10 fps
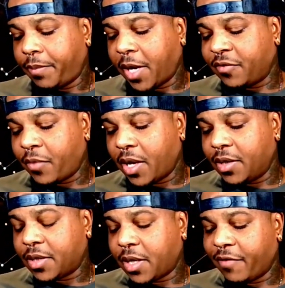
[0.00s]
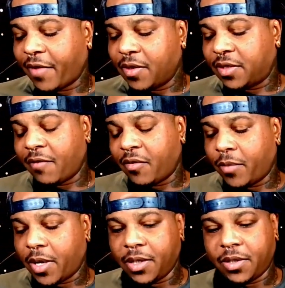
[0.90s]
Page of Wands, clarifying the Seven of
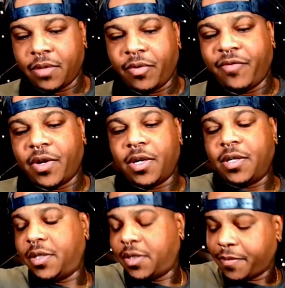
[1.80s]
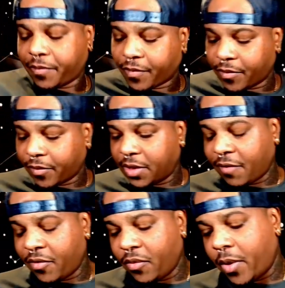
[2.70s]
Wands in reverse.
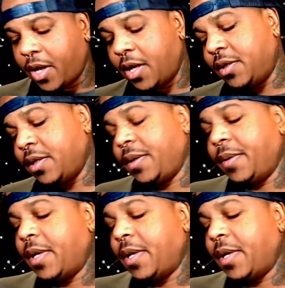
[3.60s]
Seven of Wands.